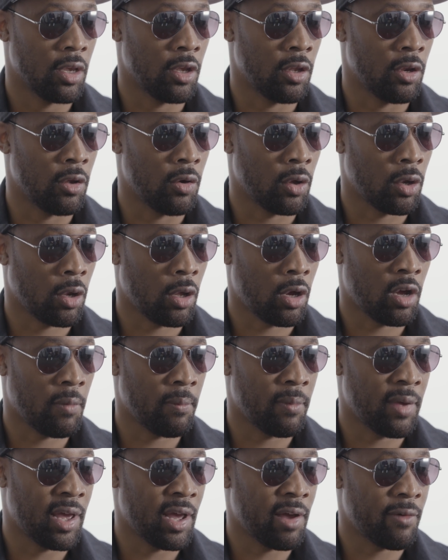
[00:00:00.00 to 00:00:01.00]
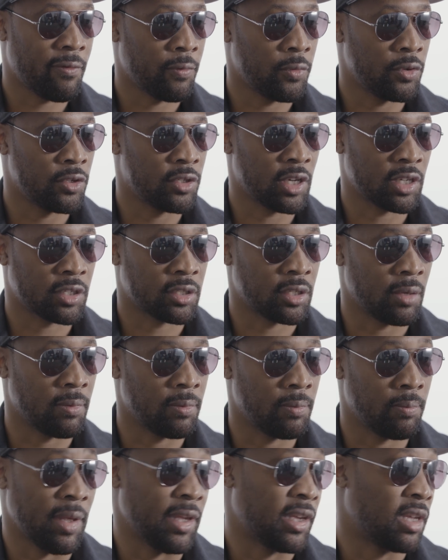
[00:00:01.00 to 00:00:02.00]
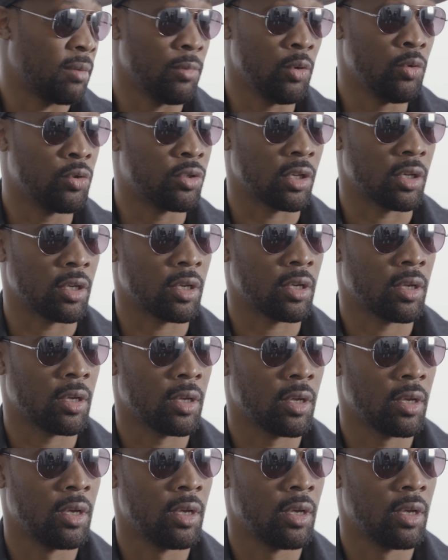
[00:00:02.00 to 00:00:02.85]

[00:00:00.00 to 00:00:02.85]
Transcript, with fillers: You know, Allah Math was just making music.